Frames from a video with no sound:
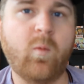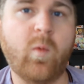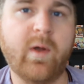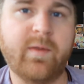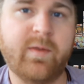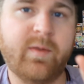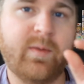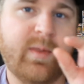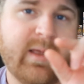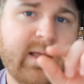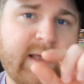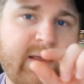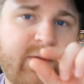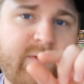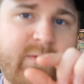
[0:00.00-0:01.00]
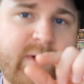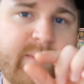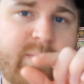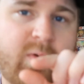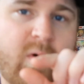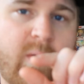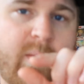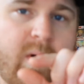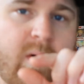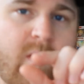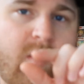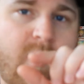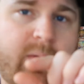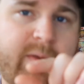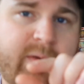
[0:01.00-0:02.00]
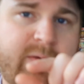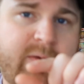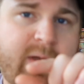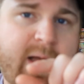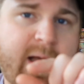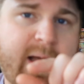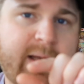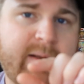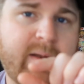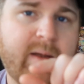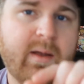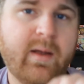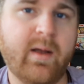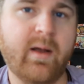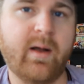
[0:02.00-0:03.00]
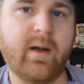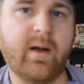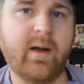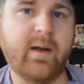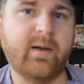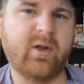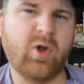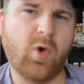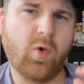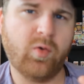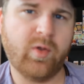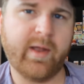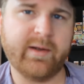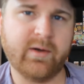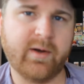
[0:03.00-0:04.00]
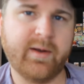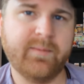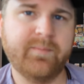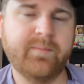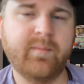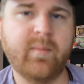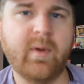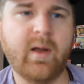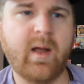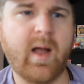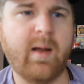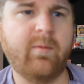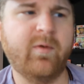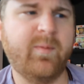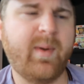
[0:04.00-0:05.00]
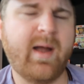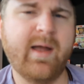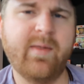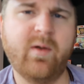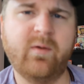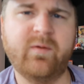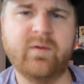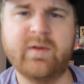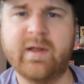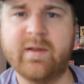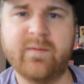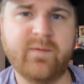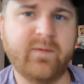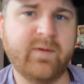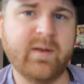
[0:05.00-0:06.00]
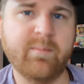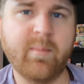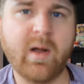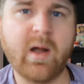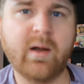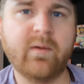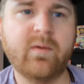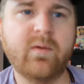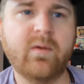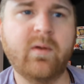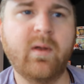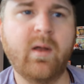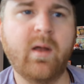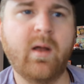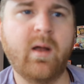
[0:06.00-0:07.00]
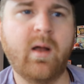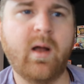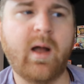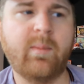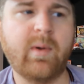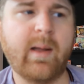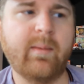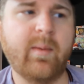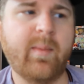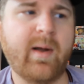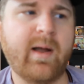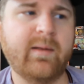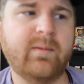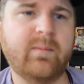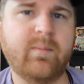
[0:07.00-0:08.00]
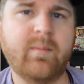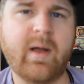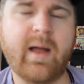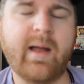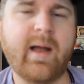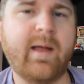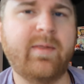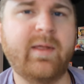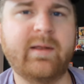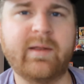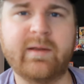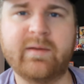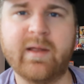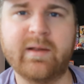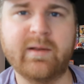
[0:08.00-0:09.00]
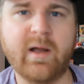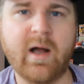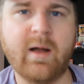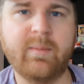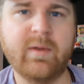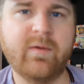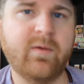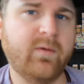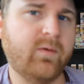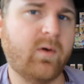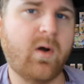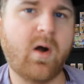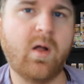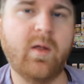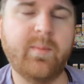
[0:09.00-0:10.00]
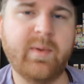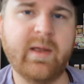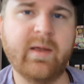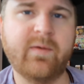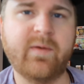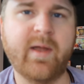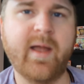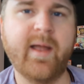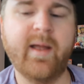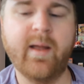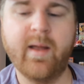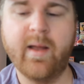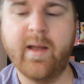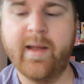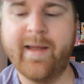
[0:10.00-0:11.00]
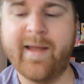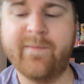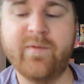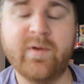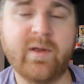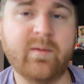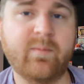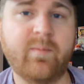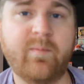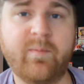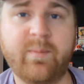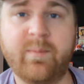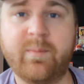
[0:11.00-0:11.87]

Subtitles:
with the E3 promo on the side. gold lettering. I was buying those for 10 to 15 bucks. I probably bought, I think, like 10 copies. Those are all at PSA. If you could